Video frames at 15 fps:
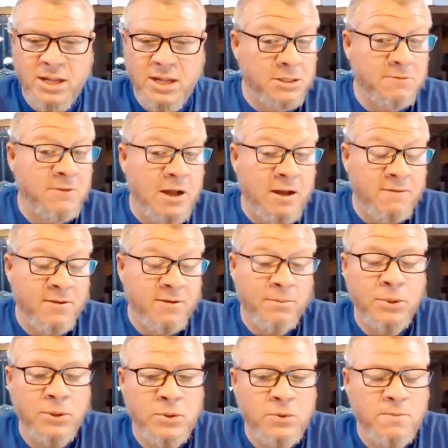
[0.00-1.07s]
of, of a
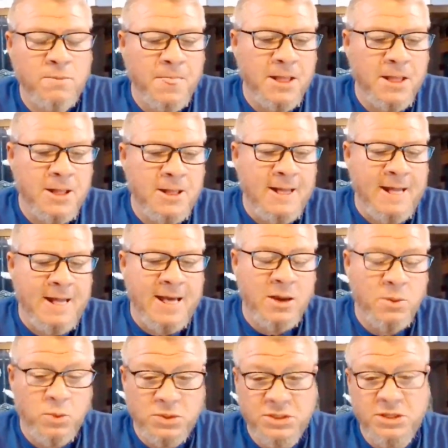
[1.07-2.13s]
bloom and
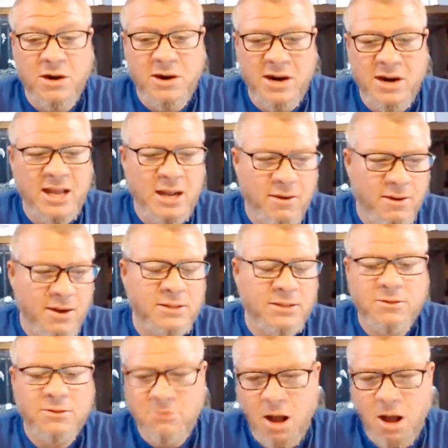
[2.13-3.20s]
will start adhering
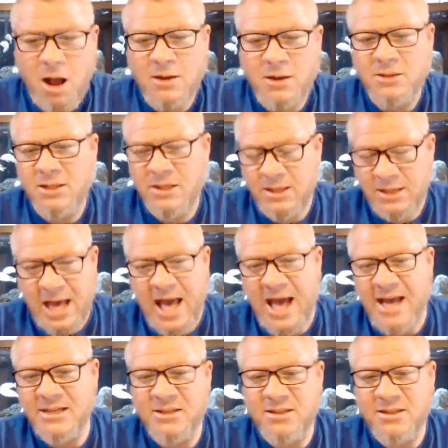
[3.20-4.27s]
to rocks and
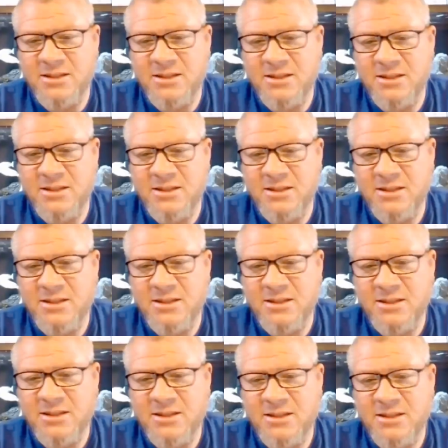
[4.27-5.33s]
glass and filters and
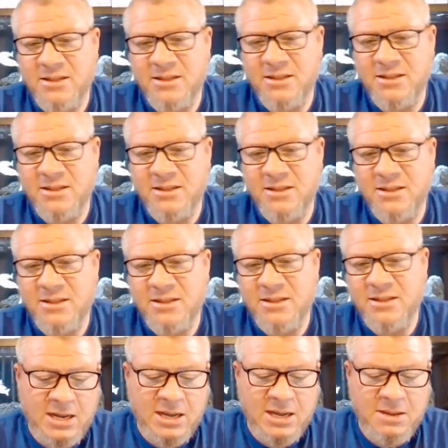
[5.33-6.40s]
stuff.
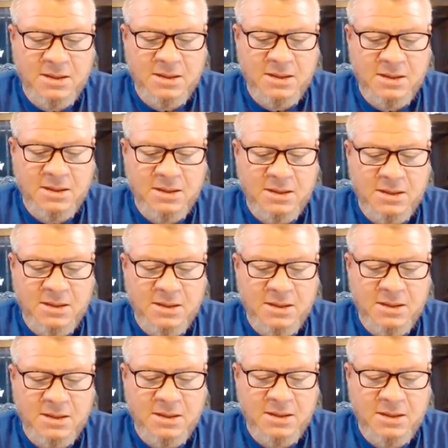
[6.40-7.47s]
And um, at this
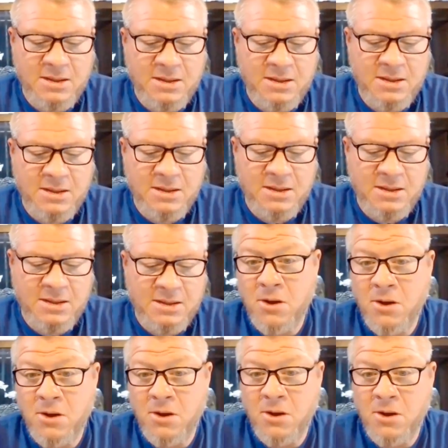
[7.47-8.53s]
point, it's going to be a little
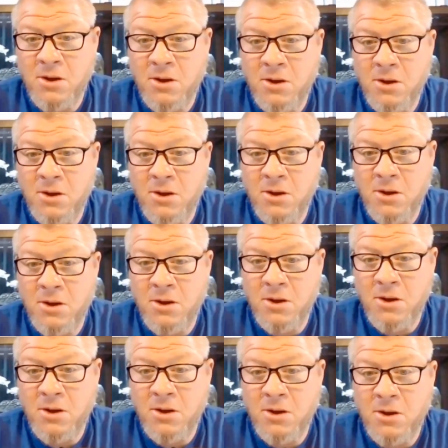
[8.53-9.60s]
harder to get rid of.
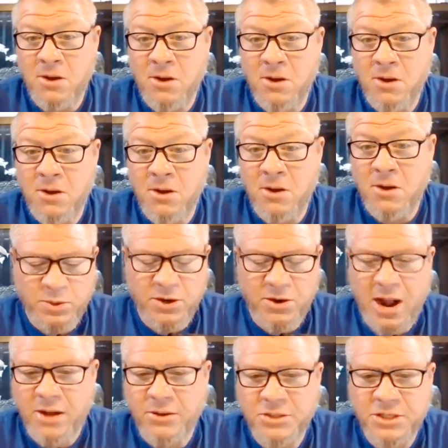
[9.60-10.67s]
Um, that's where your
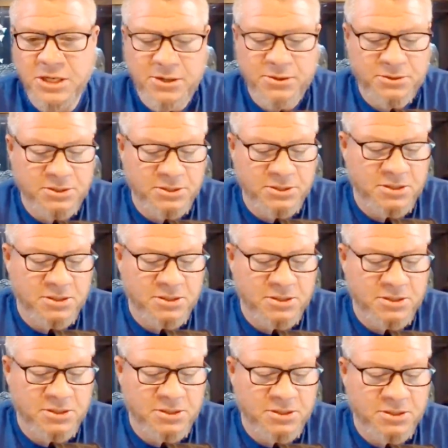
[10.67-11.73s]
algae eaters and stuff will
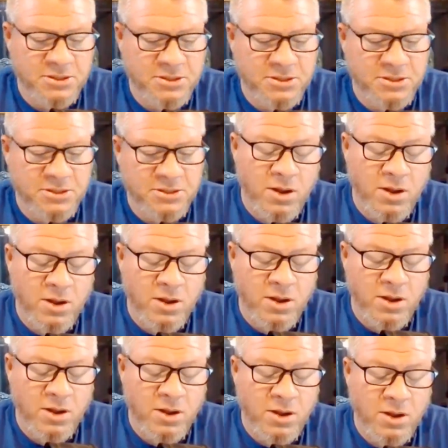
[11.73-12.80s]
take over.
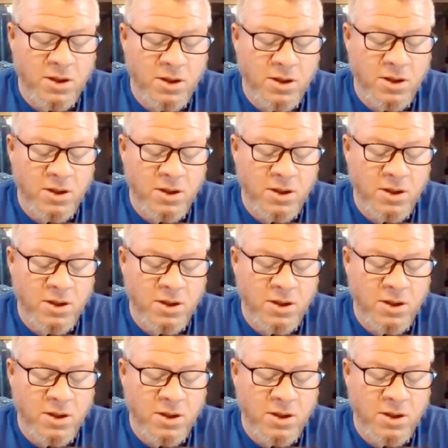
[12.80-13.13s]
Um,